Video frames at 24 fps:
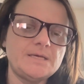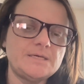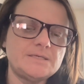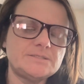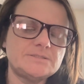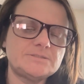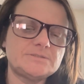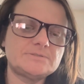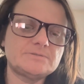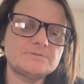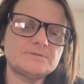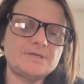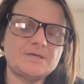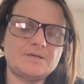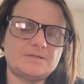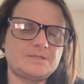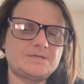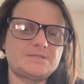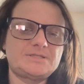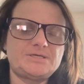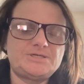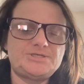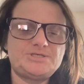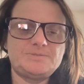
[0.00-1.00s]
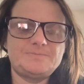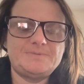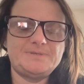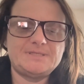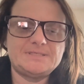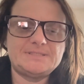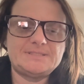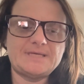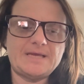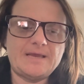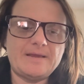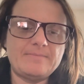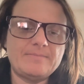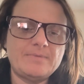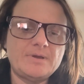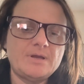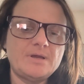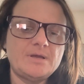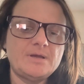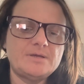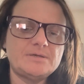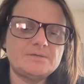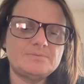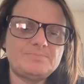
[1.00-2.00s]
So yeah, like they should be the same.
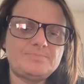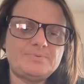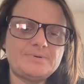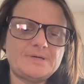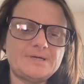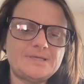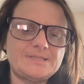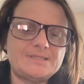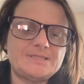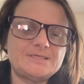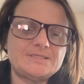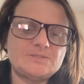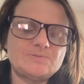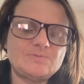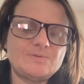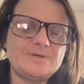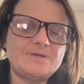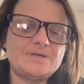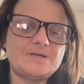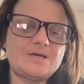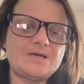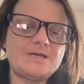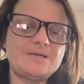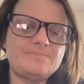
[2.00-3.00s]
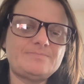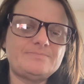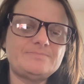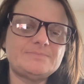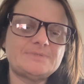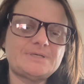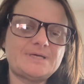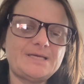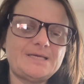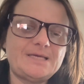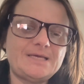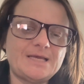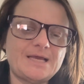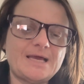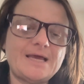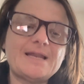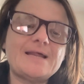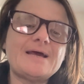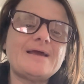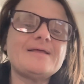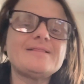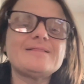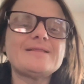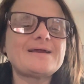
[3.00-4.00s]
But this one I'm liking,
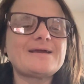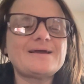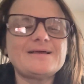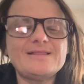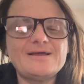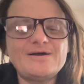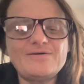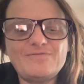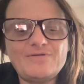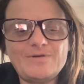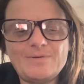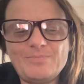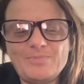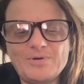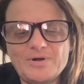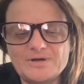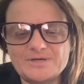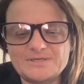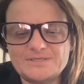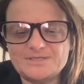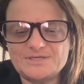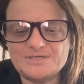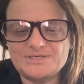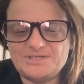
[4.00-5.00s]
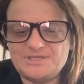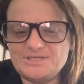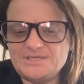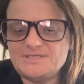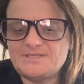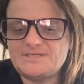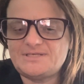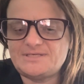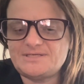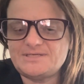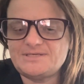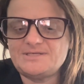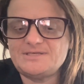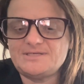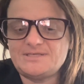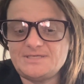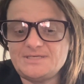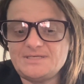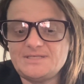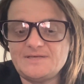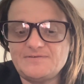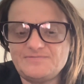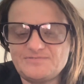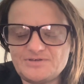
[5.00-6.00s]
and I love her books because
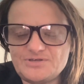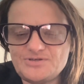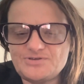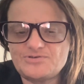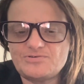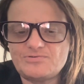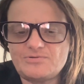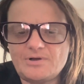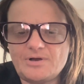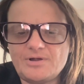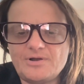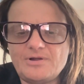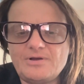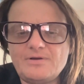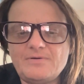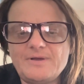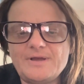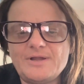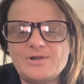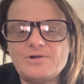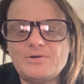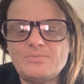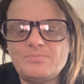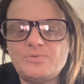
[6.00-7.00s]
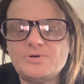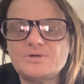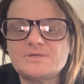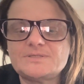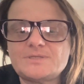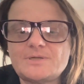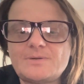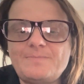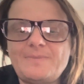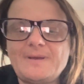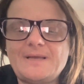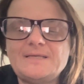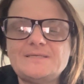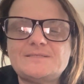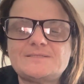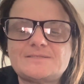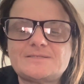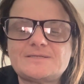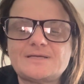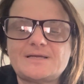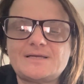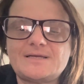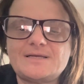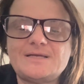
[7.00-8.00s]
she lives in Toronto and her books are
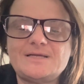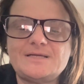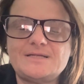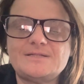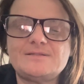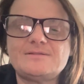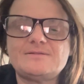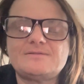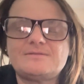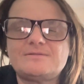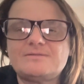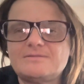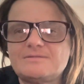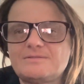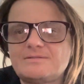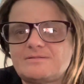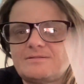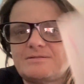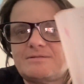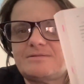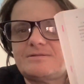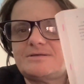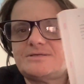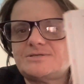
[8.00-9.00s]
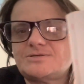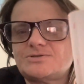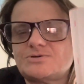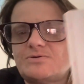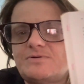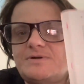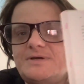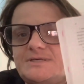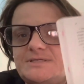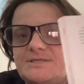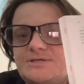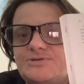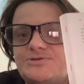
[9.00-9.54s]
based like the story is in